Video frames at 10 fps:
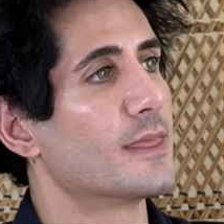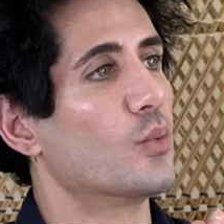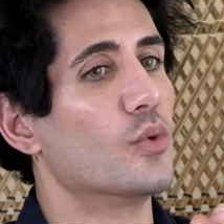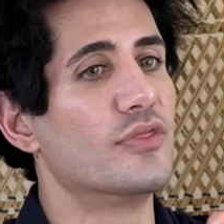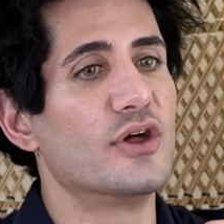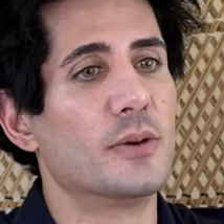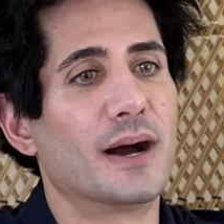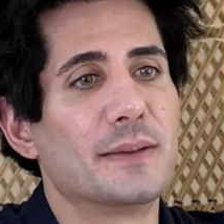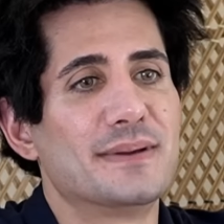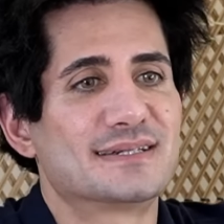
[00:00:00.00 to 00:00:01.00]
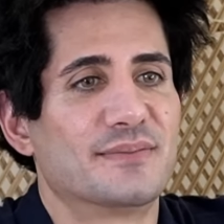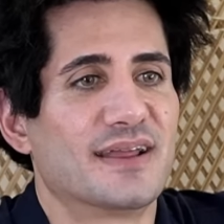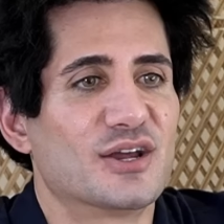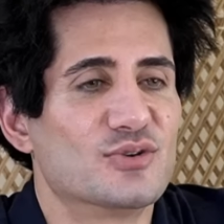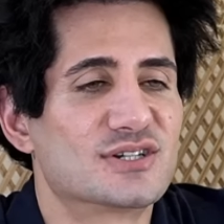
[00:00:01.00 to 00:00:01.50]
there might be something
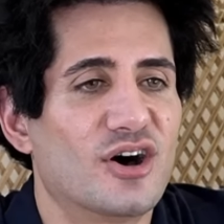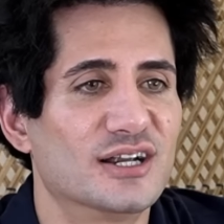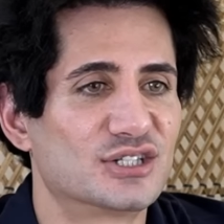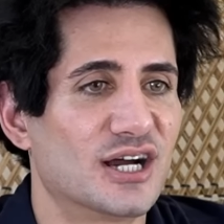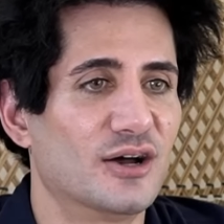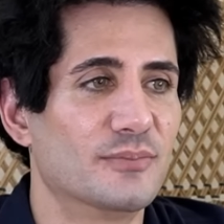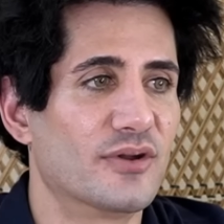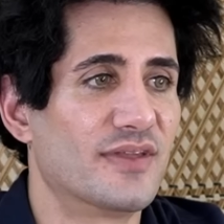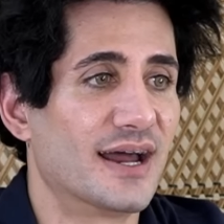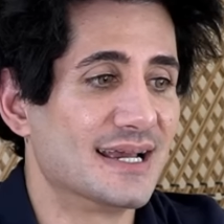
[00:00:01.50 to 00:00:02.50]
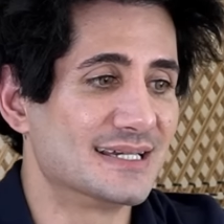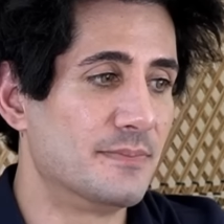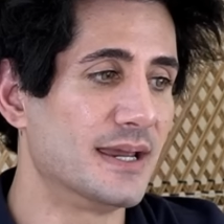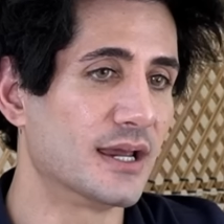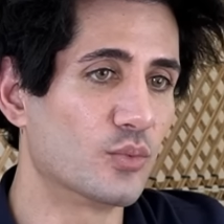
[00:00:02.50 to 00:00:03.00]
that you saw at childbirth that is
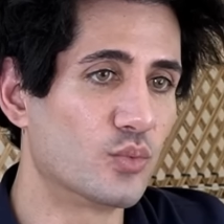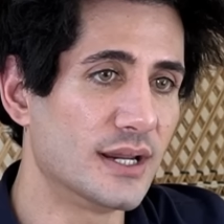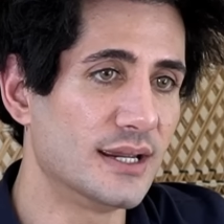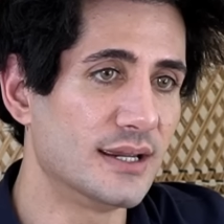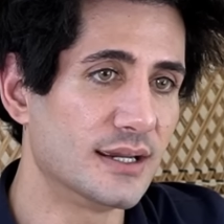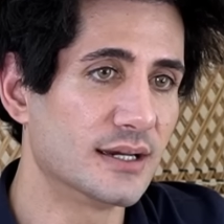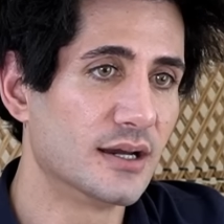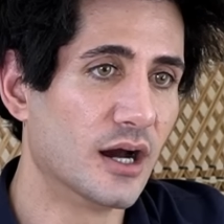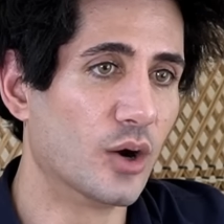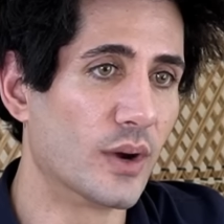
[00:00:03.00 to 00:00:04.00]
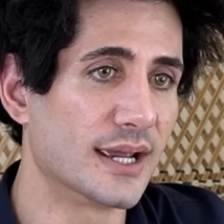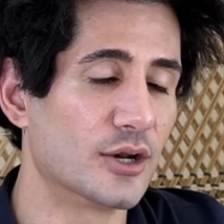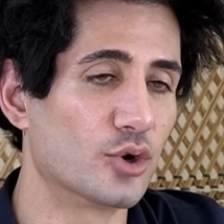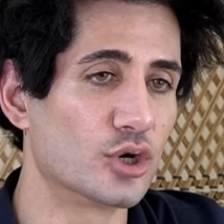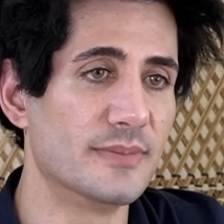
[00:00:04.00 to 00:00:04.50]
being
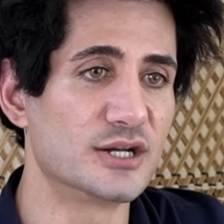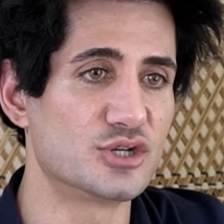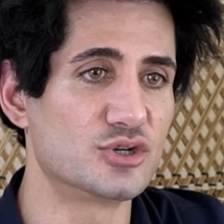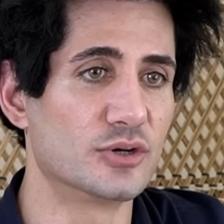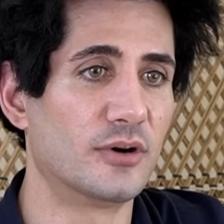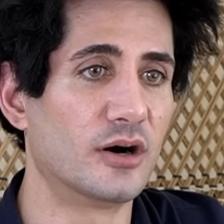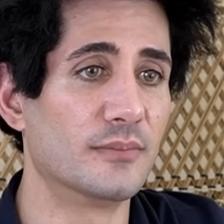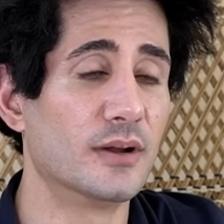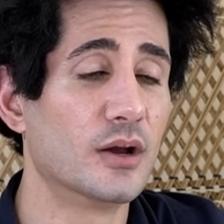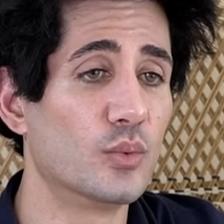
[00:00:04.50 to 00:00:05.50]
reawakened, or you mentioned your mom.